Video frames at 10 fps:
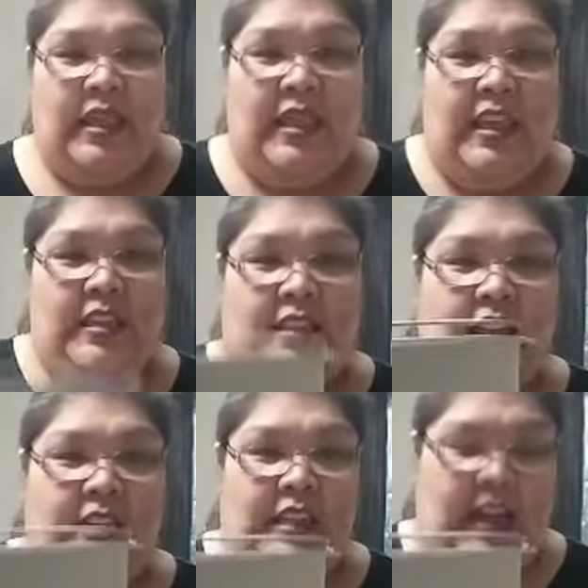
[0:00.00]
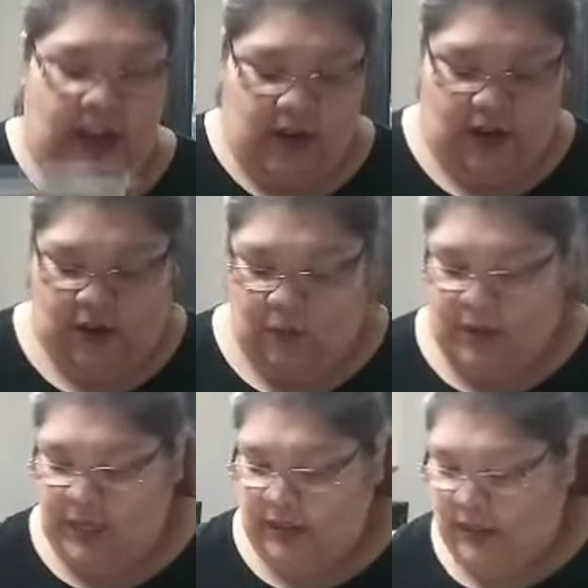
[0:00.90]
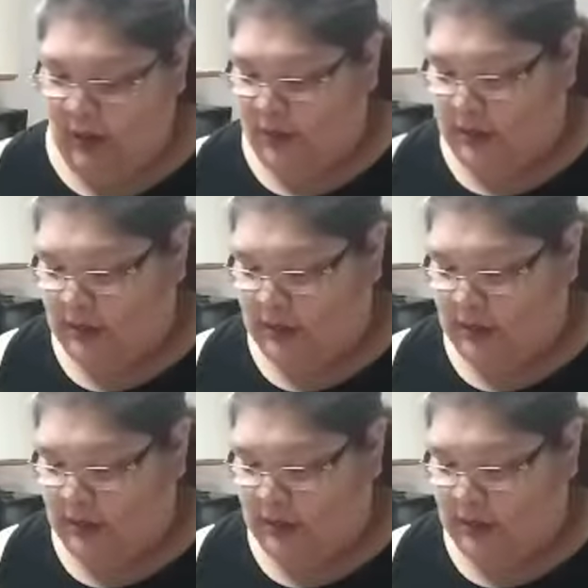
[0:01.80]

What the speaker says: this container with the liquids